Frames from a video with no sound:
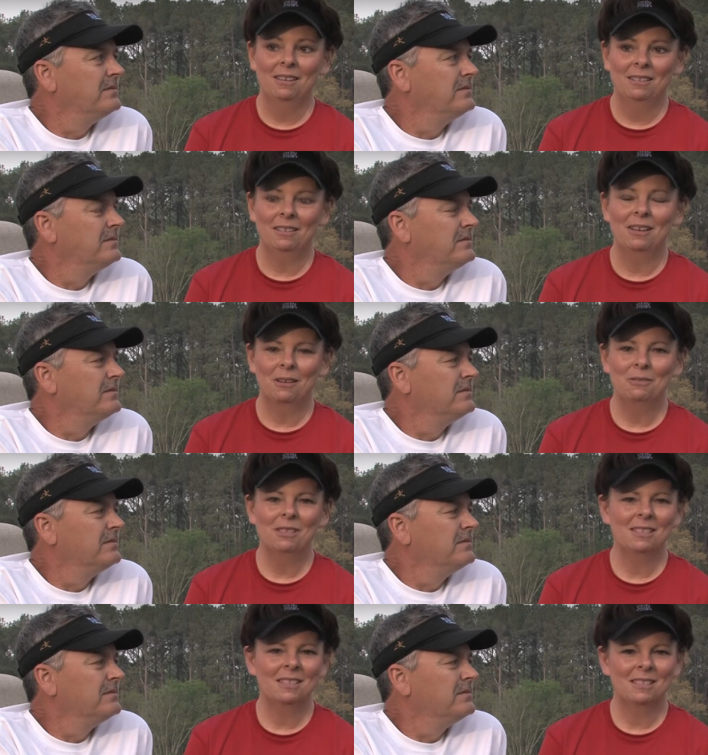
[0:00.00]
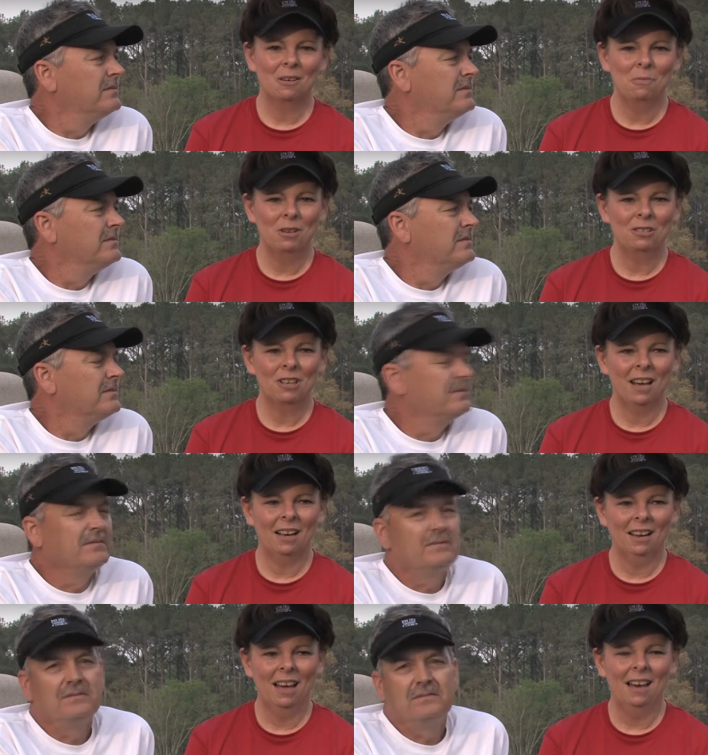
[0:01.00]
Speaker 1: You know, this is so much
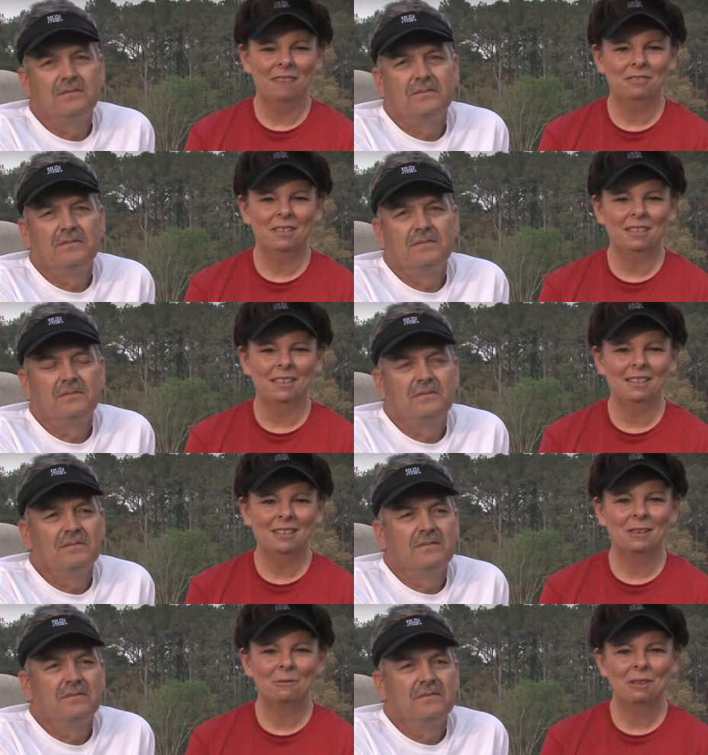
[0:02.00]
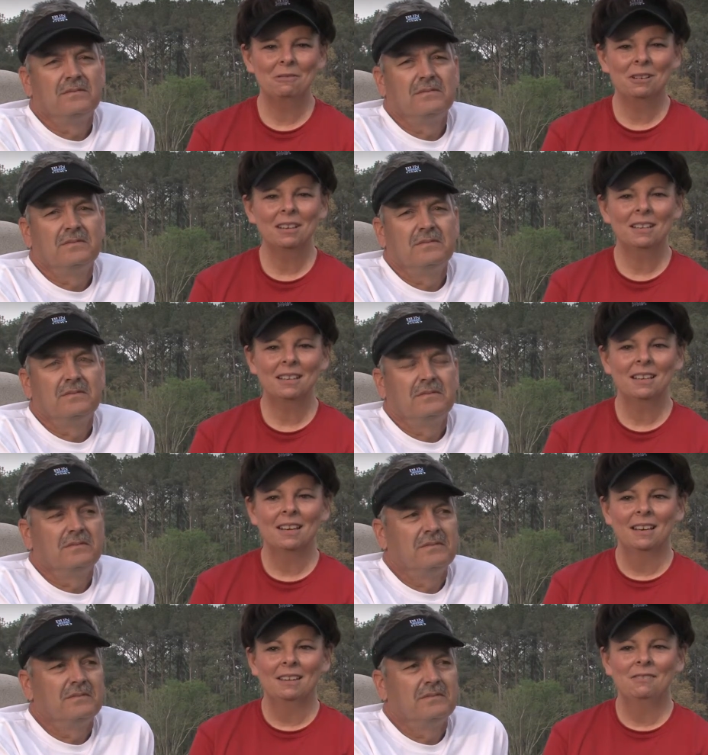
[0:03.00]
like life, isn't it? You know, we really
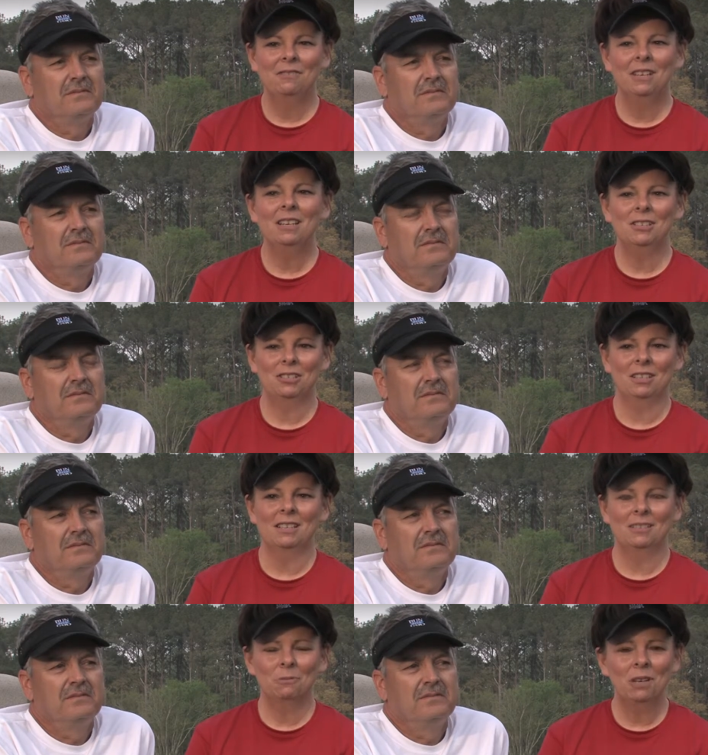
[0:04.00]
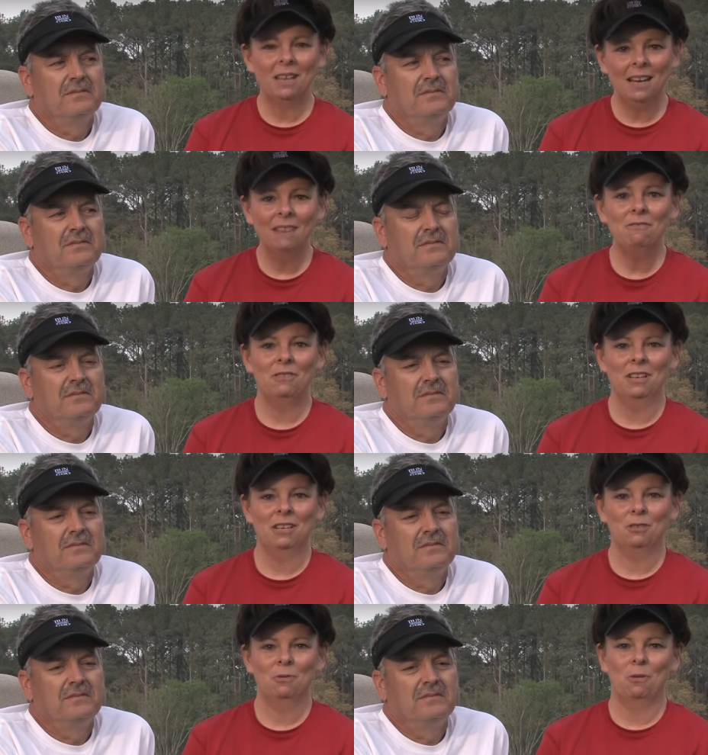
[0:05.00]
finish this. We can
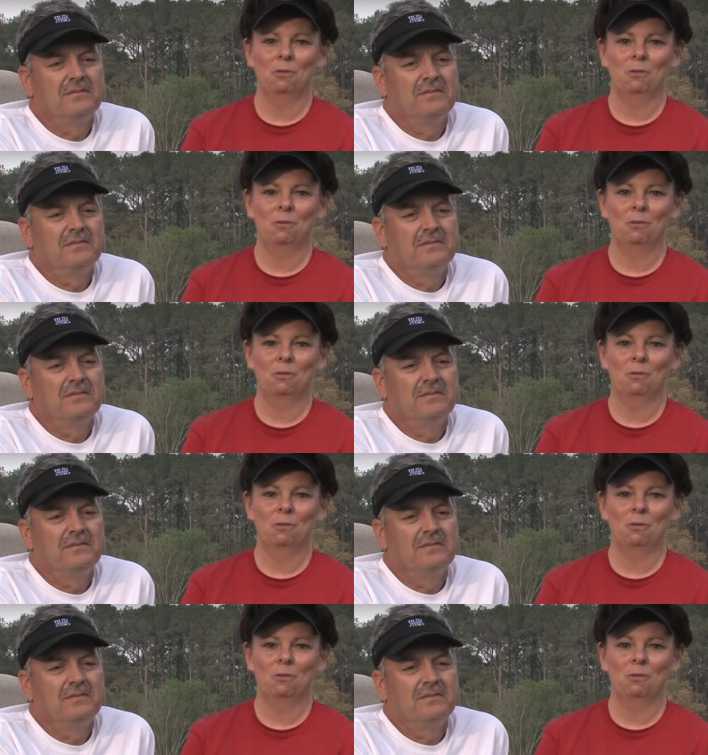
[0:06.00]
finish what we're